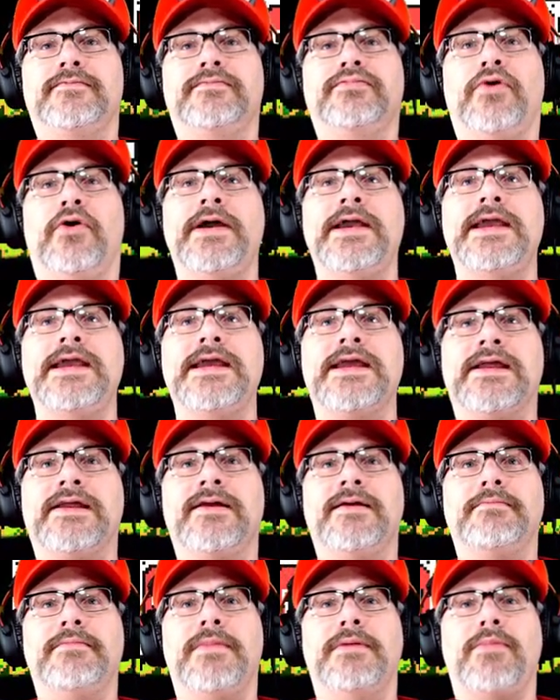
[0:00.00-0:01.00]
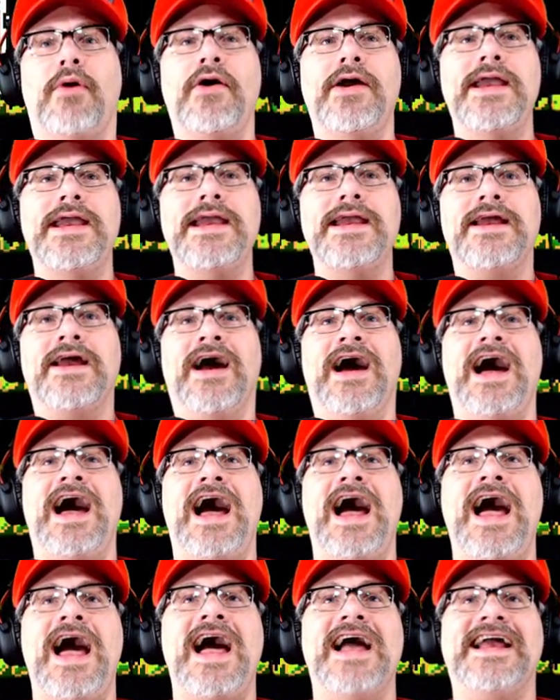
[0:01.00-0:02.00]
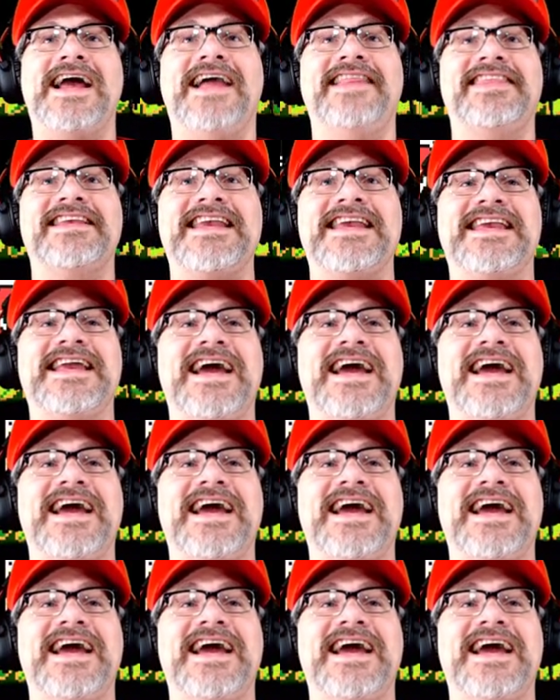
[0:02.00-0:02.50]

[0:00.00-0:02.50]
Boing! Ba-boing! Haha! Got the key!